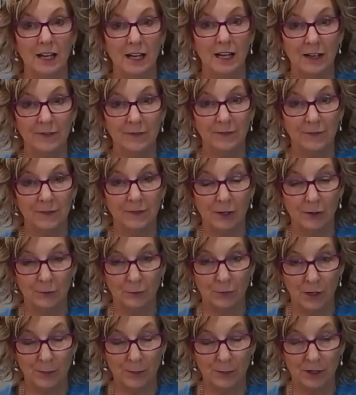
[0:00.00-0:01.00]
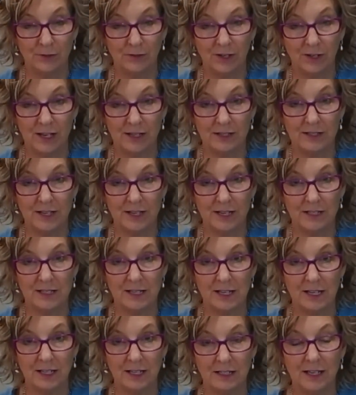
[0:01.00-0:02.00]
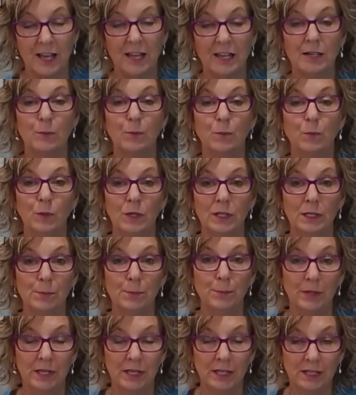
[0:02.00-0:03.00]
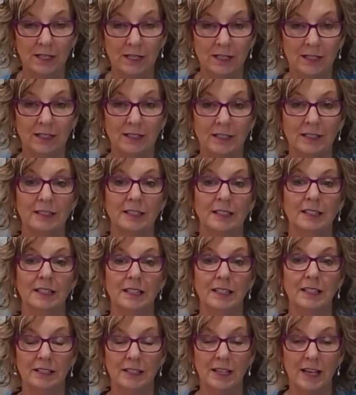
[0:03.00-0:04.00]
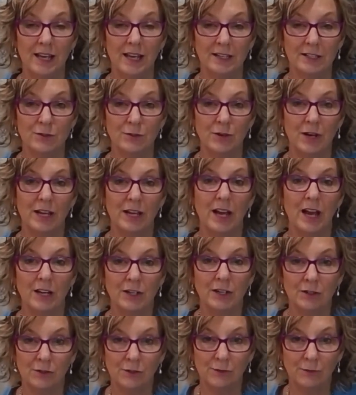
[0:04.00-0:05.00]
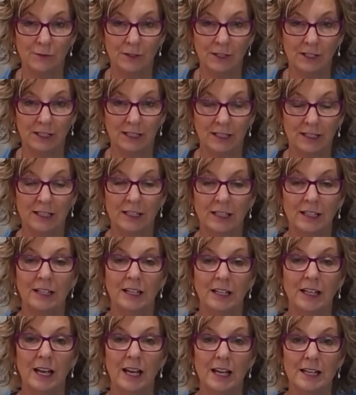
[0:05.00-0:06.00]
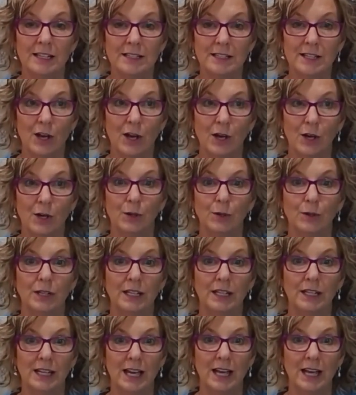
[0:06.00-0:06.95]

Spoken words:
a remineralized dentine, and it will appear in the X-ray under a filling as though it